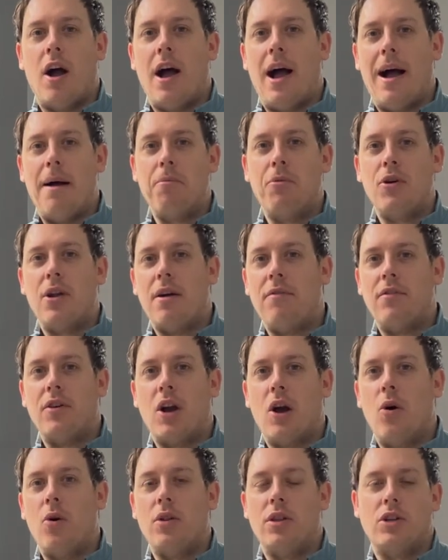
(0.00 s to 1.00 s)
I'm going to have a
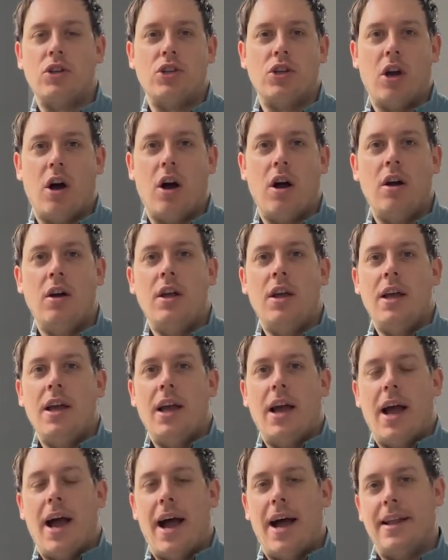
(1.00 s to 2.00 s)
go at the shot,
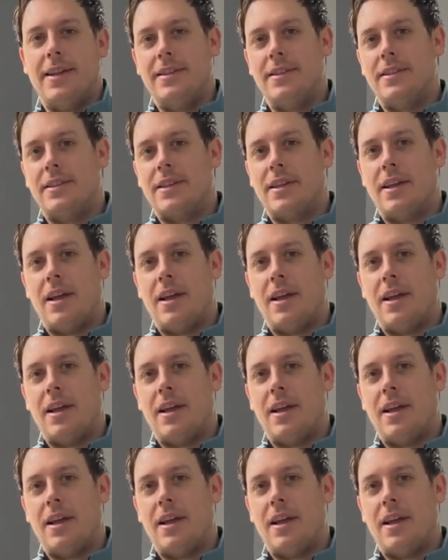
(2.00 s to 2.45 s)
and